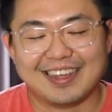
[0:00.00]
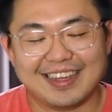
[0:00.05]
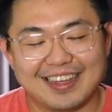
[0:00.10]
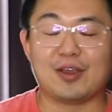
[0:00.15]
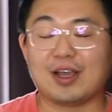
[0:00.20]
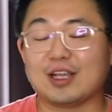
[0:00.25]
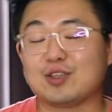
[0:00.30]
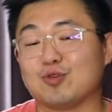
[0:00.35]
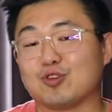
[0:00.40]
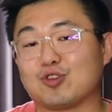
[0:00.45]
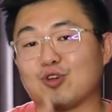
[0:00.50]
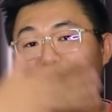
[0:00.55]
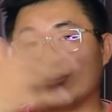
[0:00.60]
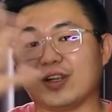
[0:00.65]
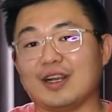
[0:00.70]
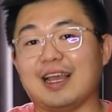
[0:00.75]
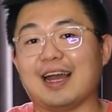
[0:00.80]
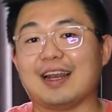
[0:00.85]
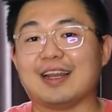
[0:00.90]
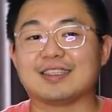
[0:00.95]
You guys would
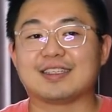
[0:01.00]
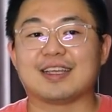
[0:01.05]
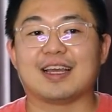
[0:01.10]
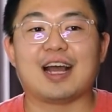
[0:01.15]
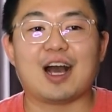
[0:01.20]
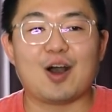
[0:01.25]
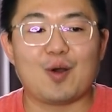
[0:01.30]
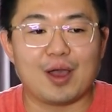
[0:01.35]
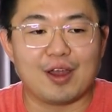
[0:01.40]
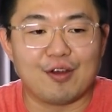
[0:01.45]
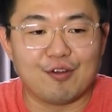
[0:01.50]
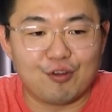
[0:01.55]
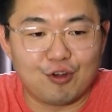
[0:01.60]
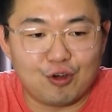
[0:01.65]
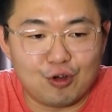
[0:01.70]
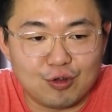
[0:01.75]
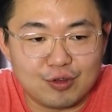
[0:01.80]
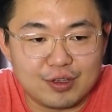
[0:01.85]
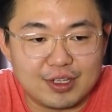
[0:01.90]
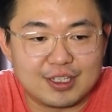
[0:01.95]
totally understand how I
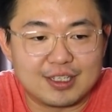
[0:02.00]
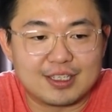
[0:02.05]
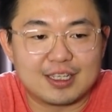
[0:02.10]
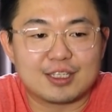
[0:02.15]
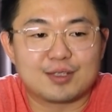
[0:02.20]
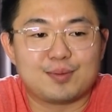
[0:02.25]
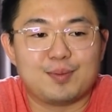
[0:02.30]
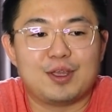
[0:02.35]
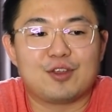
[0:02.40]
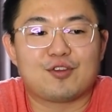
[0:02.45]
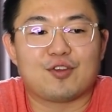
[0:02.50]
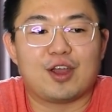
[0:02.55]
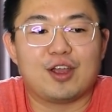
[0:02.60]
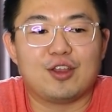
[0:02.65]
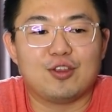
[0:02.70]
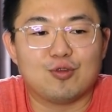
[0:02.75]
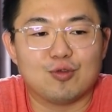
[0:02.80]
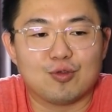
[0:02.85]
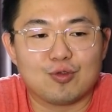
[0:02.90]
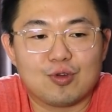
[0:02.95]
roll. This is just me
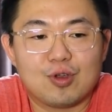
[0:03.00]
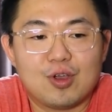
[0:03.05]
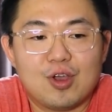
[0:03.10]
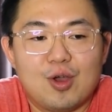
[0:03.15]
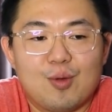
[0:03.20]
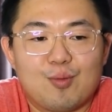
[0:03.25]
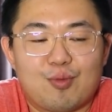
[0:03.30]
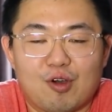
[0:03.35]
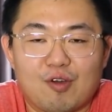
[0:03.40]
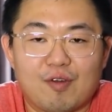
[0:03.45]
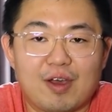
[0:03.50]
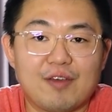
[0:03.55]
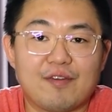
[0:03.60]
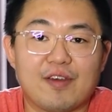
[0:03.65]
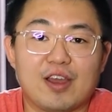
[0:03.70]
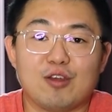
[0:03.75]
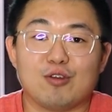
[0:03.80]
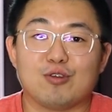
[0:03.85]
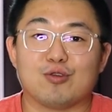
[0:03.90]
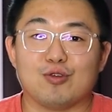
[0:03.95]
trying to provide
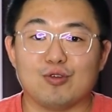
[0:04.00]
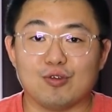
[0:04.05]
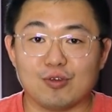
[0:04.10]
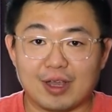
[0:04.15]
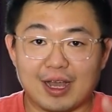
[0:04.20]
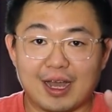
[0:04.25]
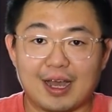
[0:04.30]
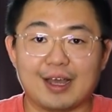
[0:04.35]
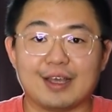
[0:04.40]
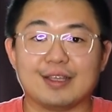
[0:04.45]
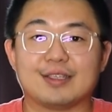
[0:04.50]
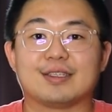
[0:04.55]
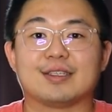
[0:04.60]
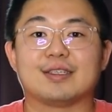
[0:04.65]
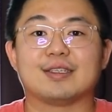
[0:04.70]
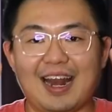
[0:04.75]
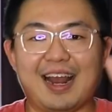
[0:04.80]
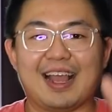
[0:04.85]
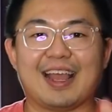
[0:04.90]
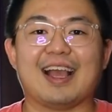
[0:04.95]
value to you guys.
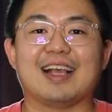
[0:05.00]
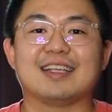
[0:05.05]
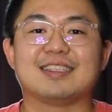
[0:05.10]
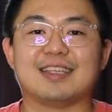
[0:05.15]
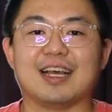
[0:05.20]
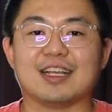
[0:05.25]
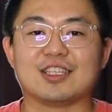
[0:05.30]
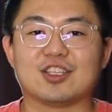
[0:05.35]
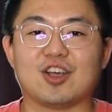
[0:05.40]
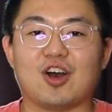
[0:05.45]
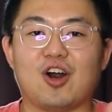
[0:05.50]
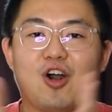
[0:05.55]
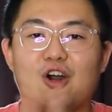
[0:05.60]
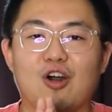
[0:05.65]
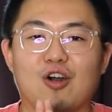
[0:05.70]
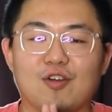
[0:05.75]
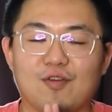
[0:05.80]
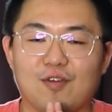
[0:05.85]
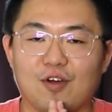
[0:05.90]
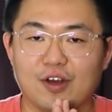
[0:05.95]
And I guess that's
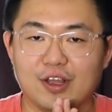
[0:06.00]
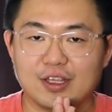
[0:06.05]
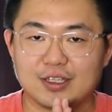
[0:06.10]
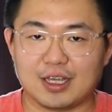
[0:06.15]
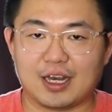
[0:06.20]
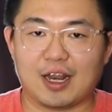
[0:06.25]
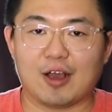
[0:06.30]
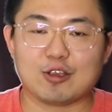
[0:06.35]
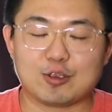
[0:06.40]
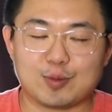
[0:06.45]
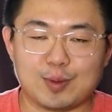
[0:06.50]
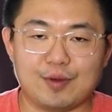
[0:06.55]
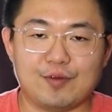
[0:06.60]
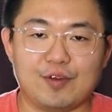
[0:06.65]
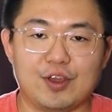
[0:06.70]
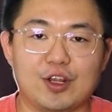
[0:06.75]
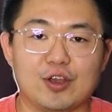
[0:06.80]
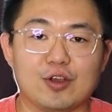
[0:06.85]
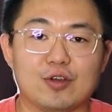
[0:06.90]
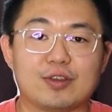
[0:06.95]
all for this announcement
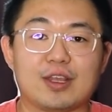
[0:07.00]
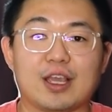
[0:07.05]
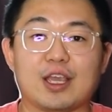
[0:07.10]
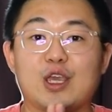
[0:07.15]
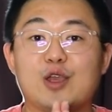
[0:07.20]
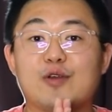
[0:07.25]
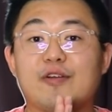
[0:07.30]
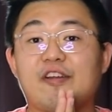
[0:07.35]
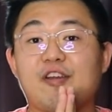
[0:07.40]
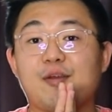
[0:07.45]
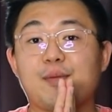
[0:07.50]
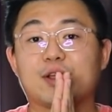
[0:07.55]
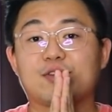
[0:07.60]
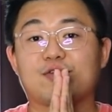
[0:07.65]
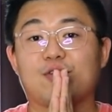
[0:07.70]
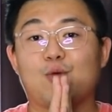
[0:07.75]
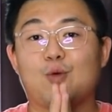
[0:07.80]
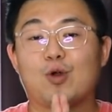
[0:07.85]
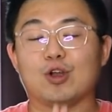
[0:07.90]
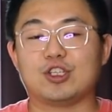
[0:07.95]
video. Thank you very much
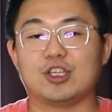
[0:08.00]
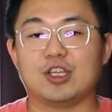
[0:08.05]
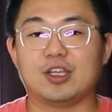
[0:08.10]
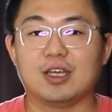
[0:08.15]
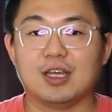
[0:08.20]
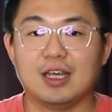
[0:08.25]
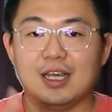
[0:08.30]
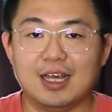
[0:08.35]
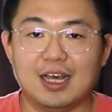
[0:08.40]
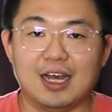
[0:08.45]
for watching.